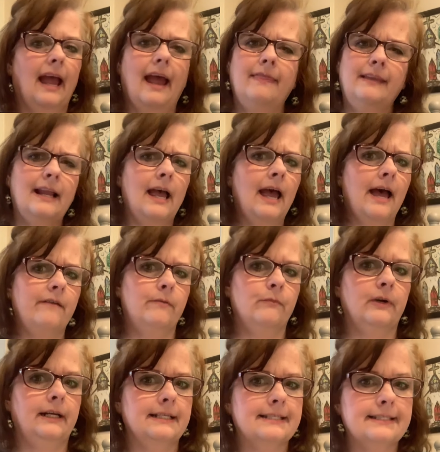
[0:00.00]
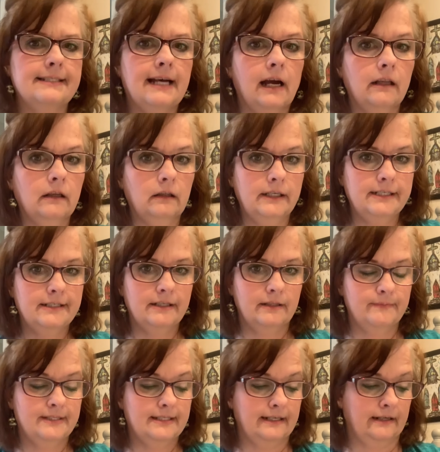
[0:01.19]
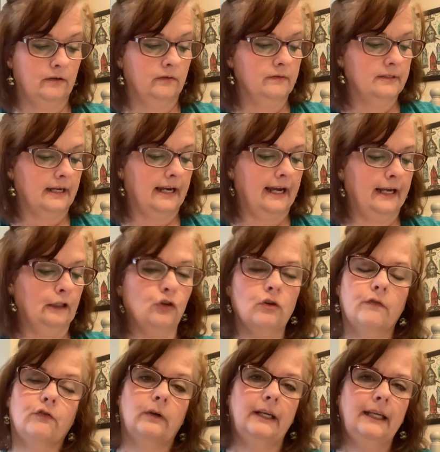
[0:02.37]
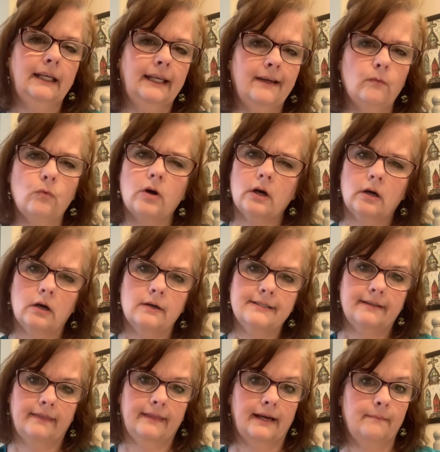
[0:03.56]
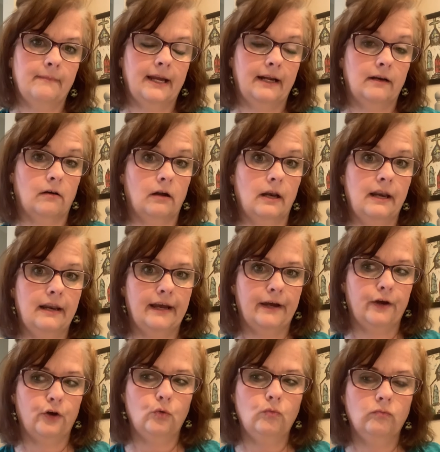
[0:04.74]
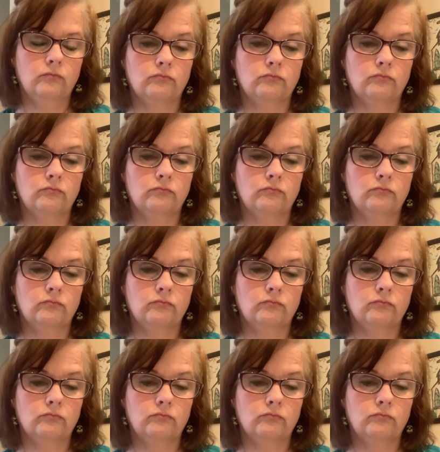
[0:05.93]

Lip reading: And then I have them read it silently to themselves and look for any words that they may not know